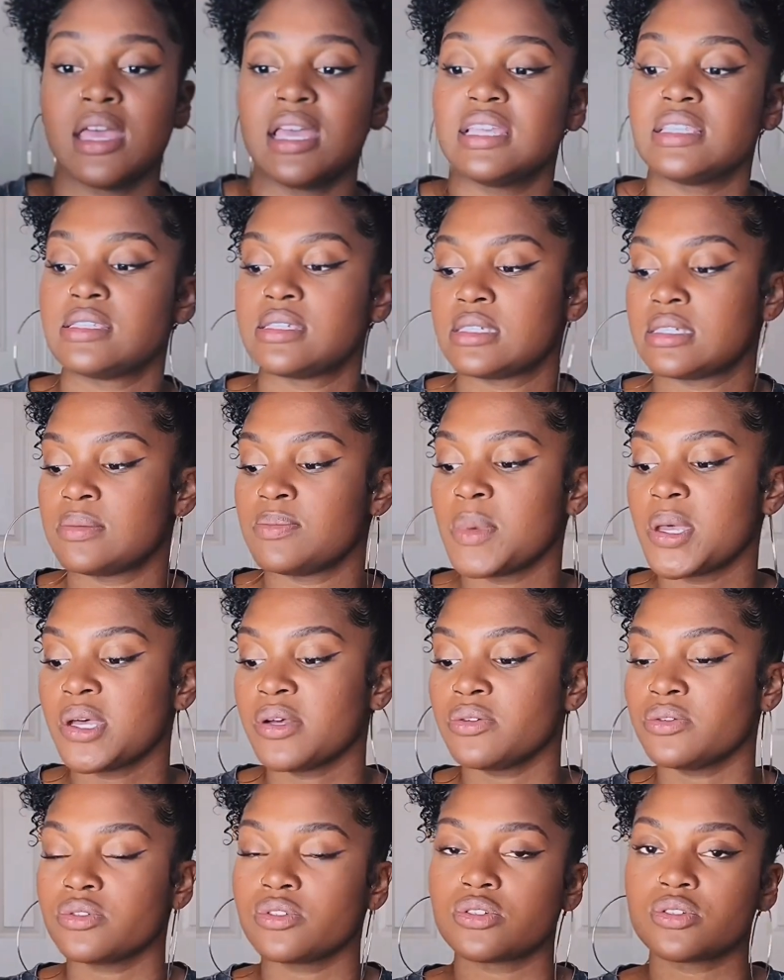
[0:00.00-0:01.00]
It
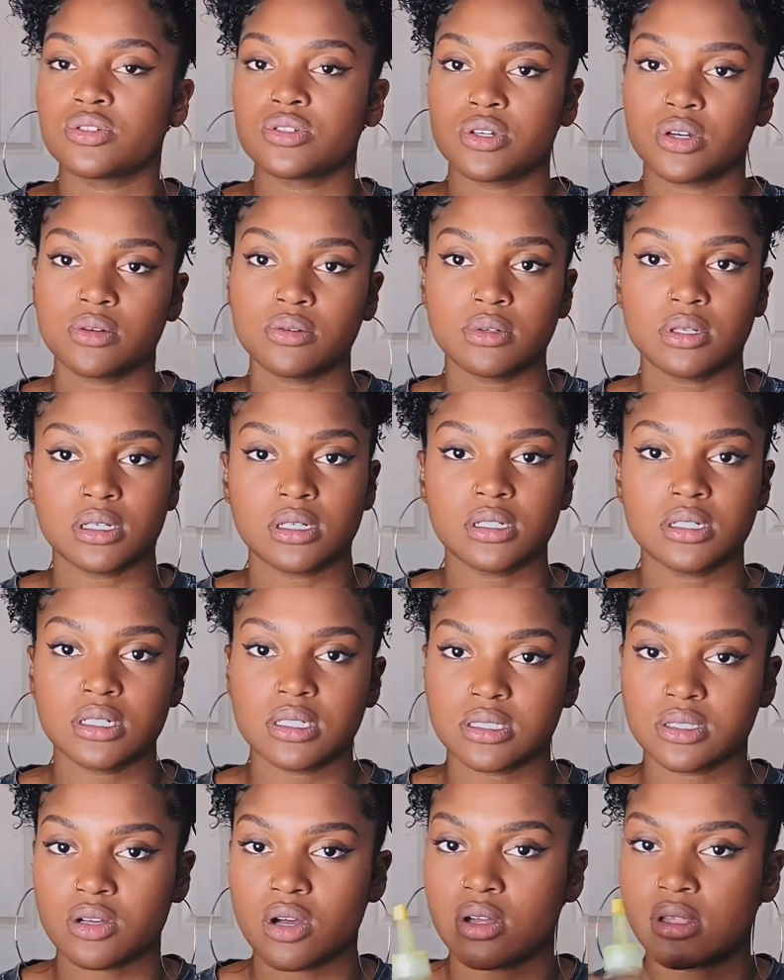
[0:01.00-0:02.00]
smells so good.
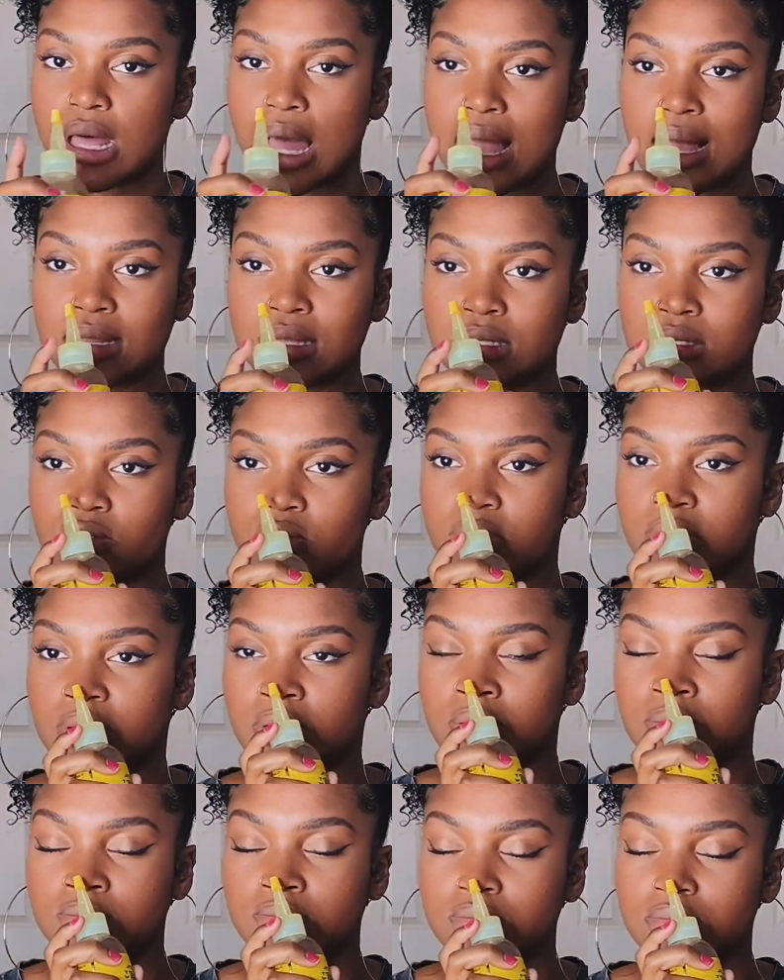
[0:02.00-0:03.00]
It's called Island
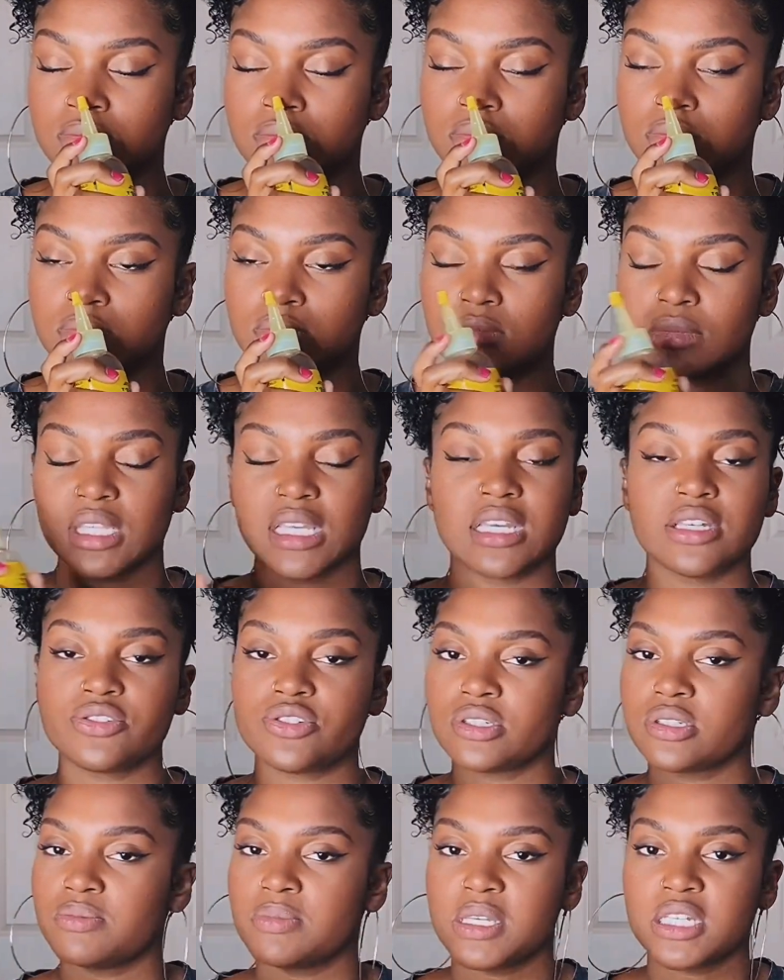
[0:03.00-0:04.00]
Oil. It
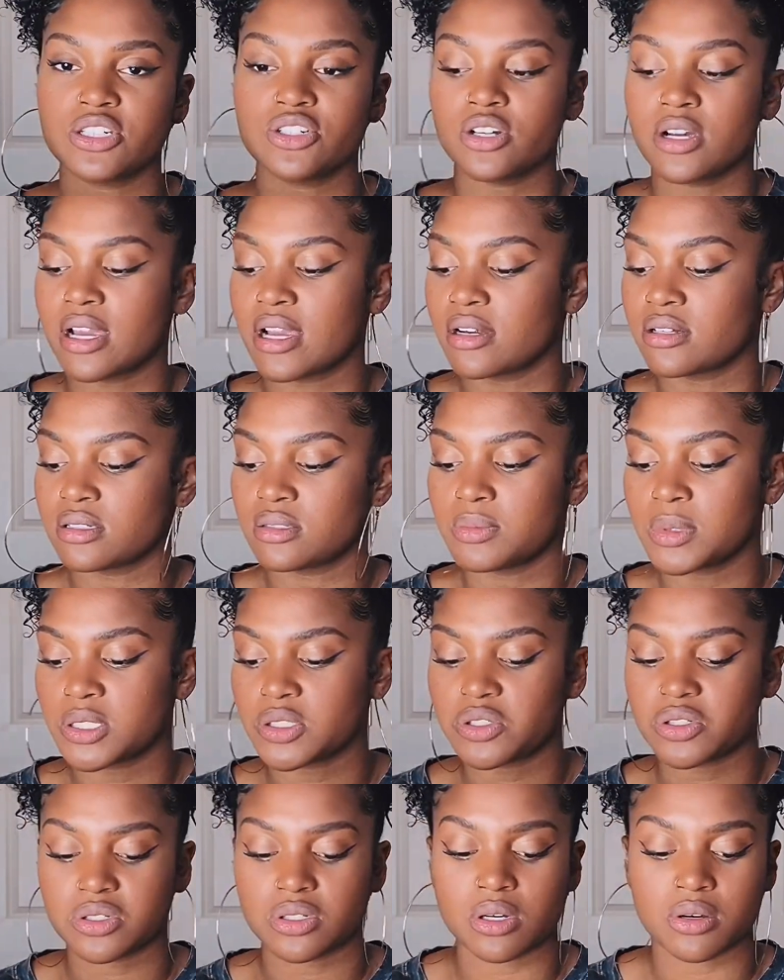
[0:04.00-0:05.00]
just makes your hair smell
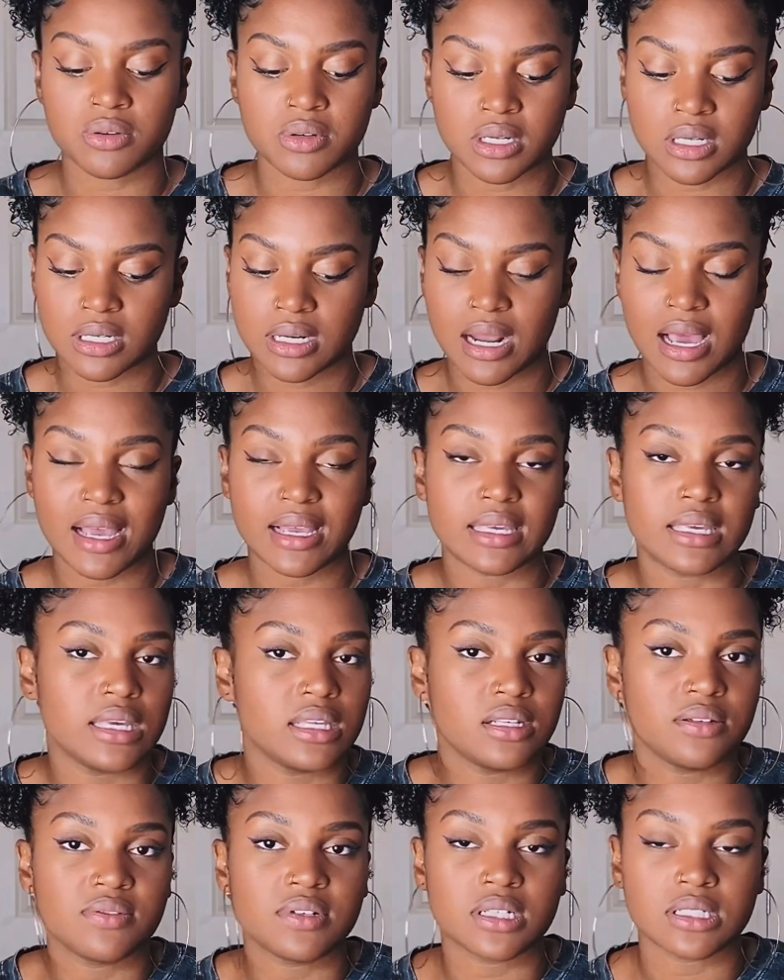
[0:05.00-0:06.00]
so good. I
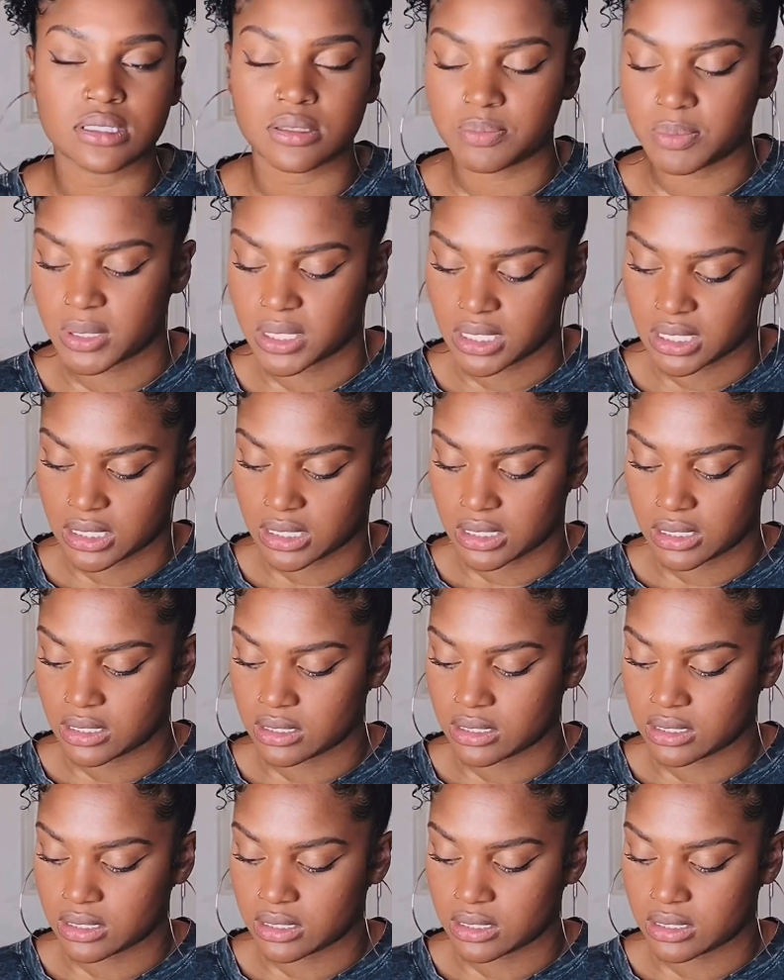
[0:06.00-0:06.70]
can't even explain it.